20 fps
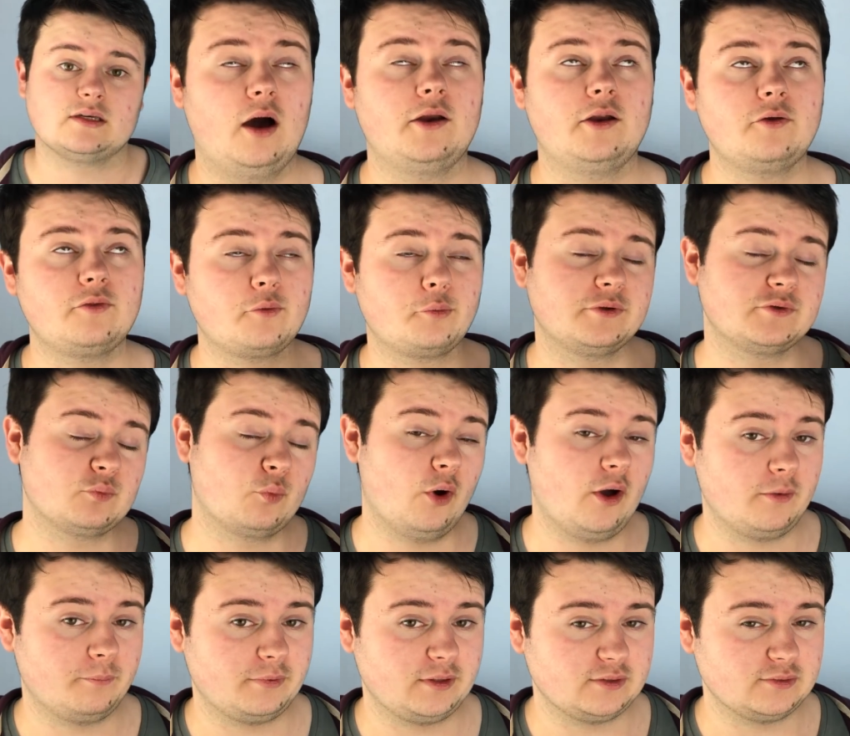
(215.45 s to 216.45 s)
I know there is
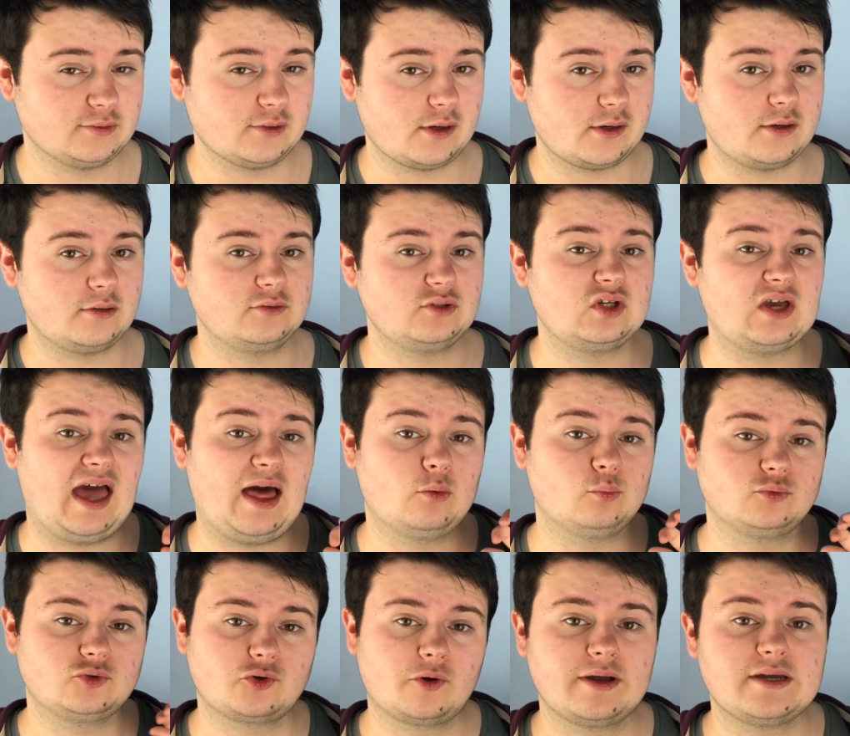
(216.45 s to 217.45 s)
work being done to
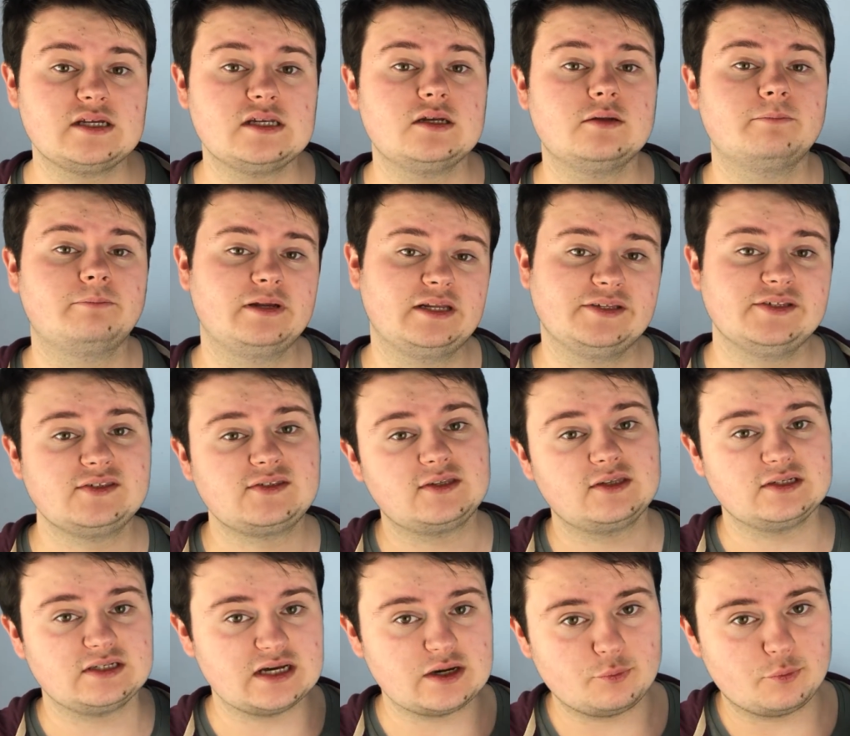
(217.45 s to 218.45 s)
help train police to
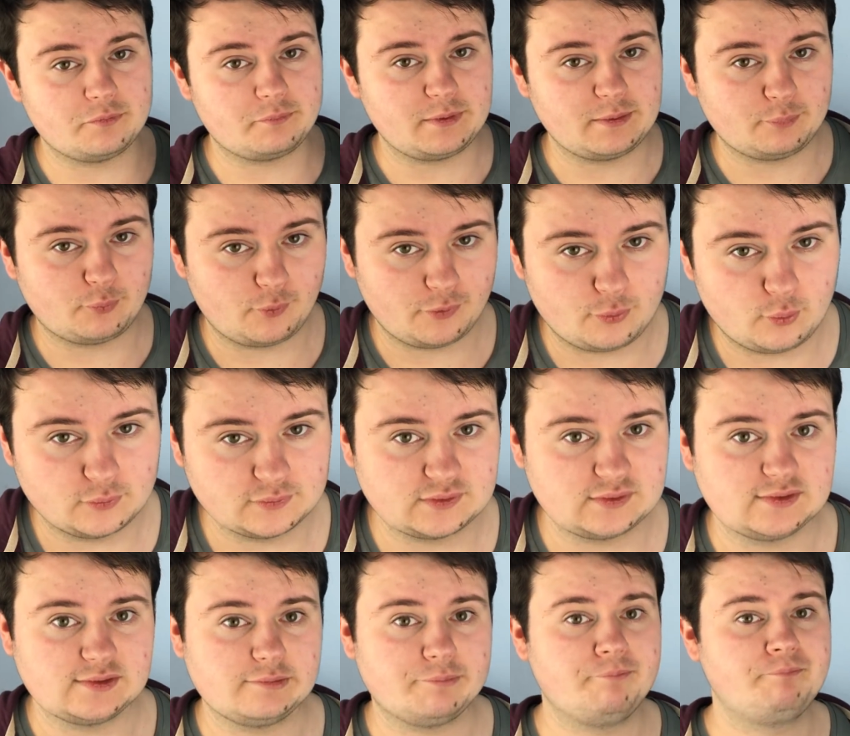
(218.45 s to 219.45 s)
deal with people with
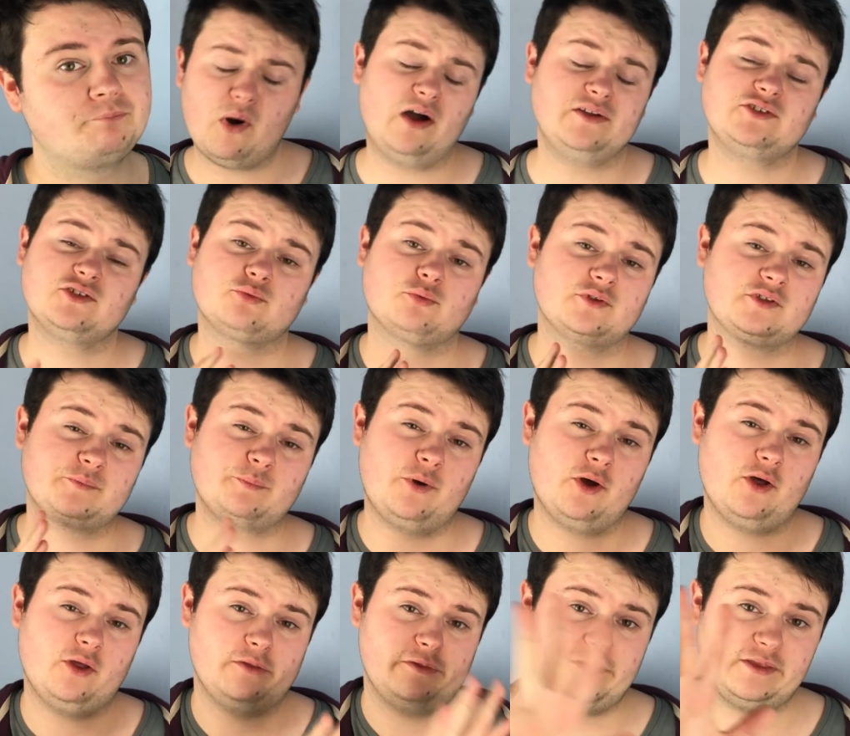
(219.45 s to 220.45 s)
autism, but I just want to
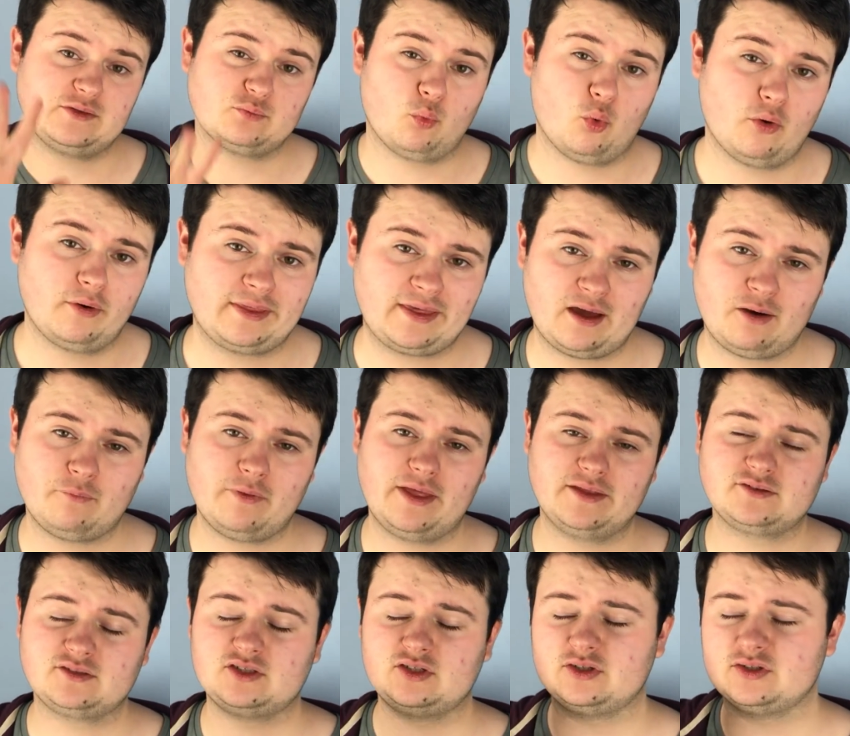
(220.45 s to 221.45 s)
put this warning out
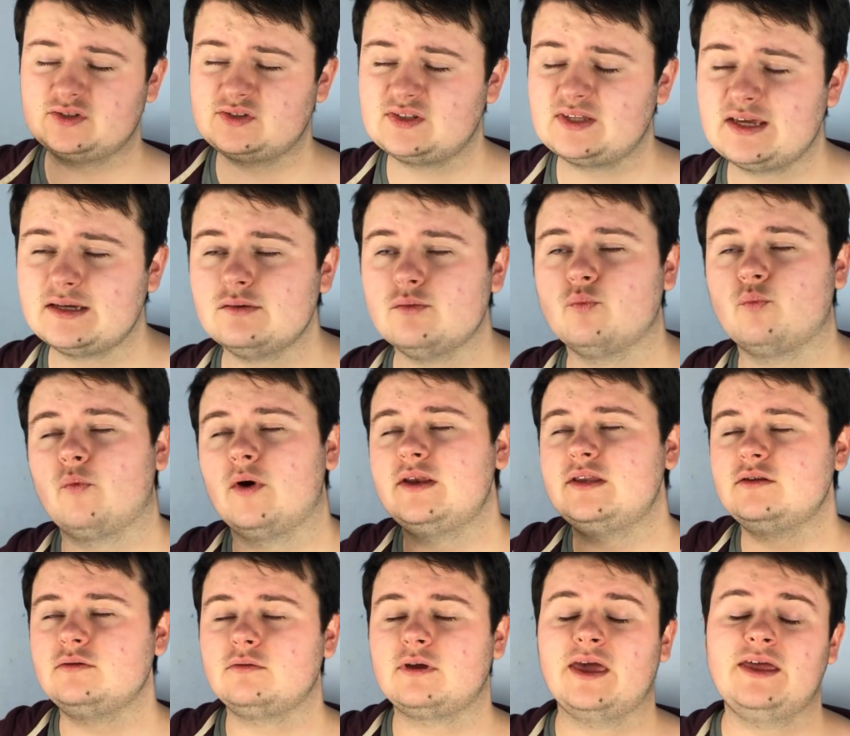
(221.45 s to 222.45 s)
there to just say,
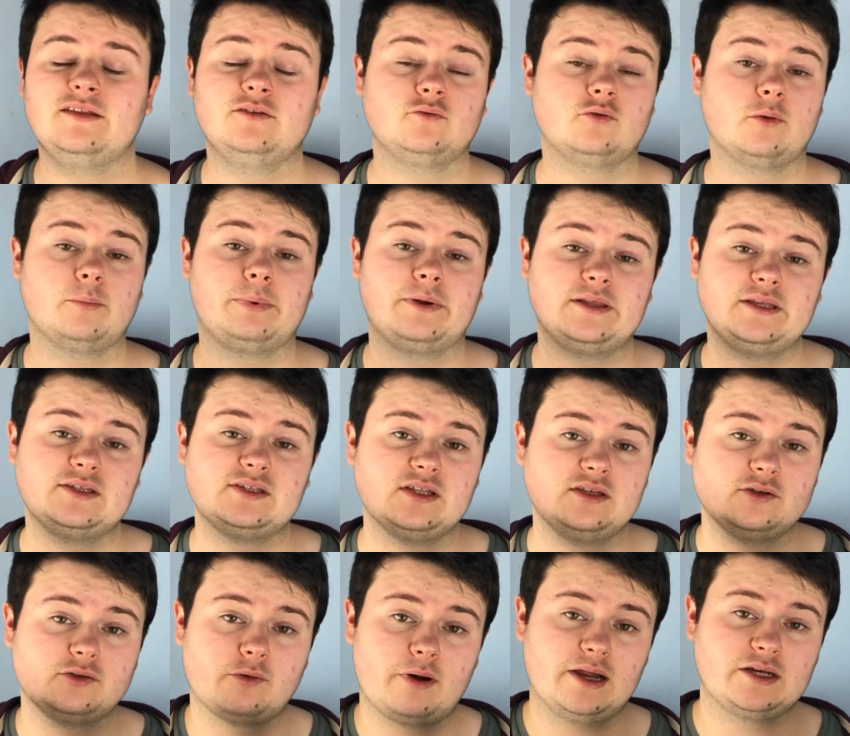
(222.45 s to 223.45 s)
when you get into a police
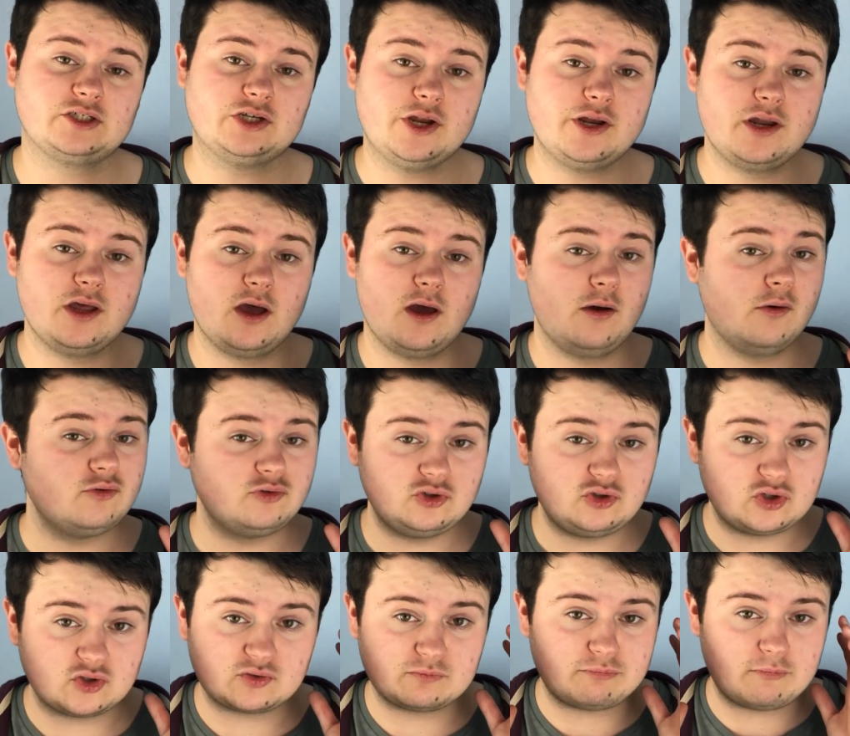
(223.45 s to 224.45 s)
interaction,
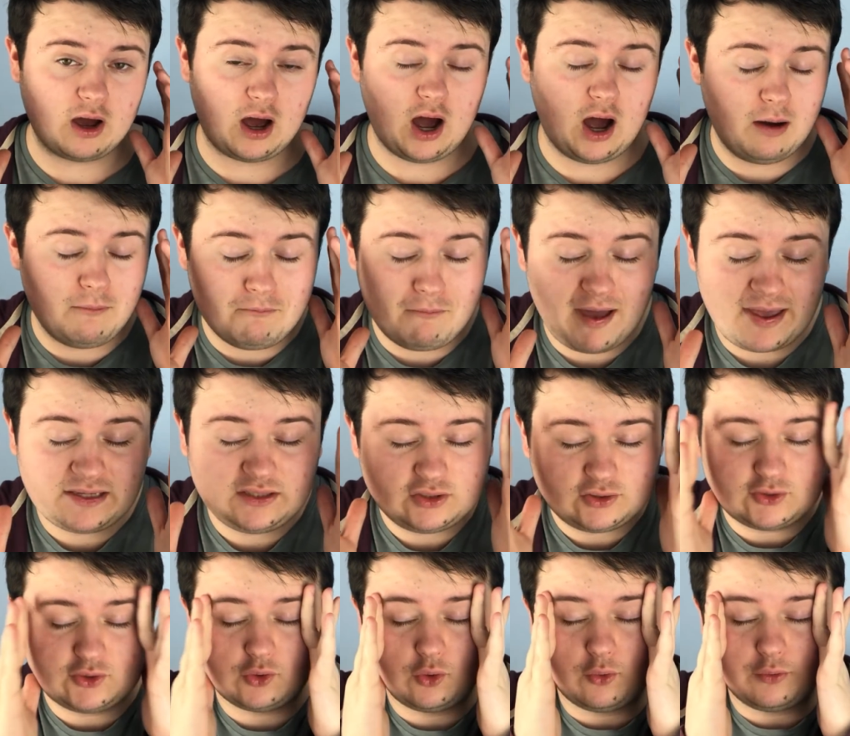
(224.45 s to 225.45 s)
just
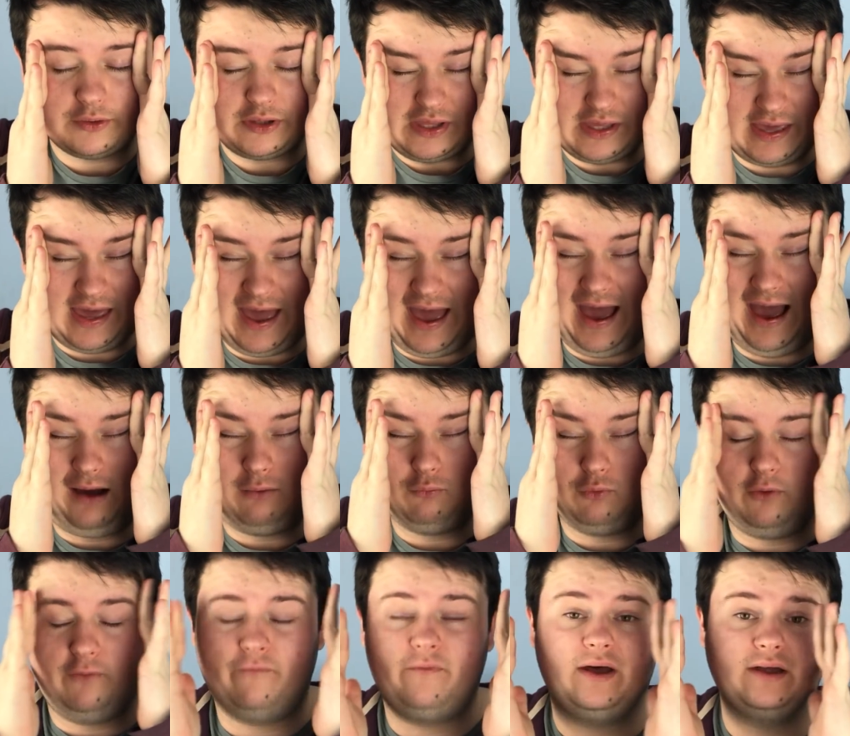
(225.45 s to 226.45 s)
make sure you get out
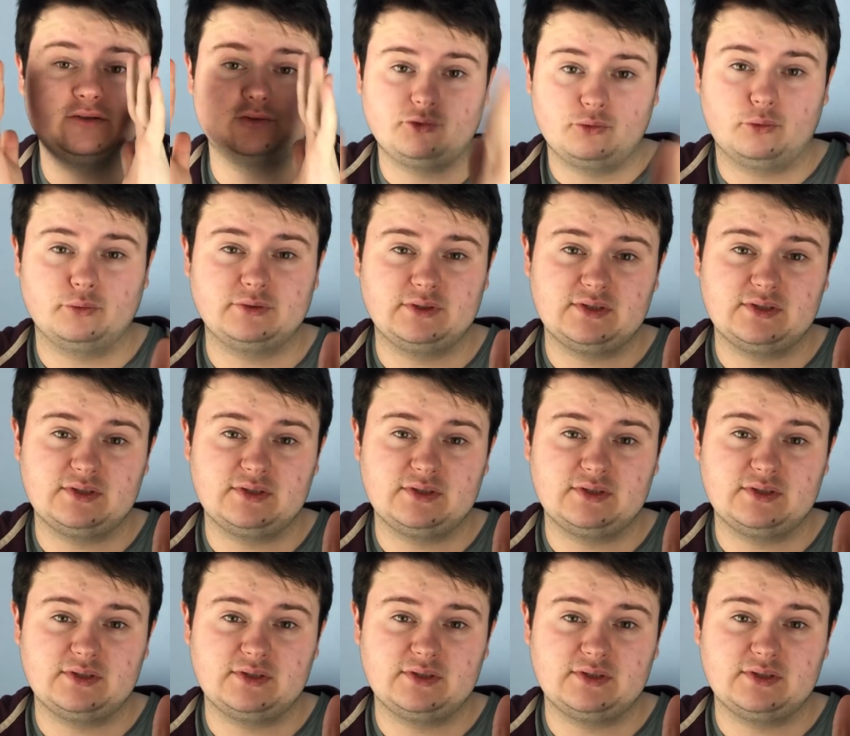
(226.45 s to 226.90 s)
the fact you're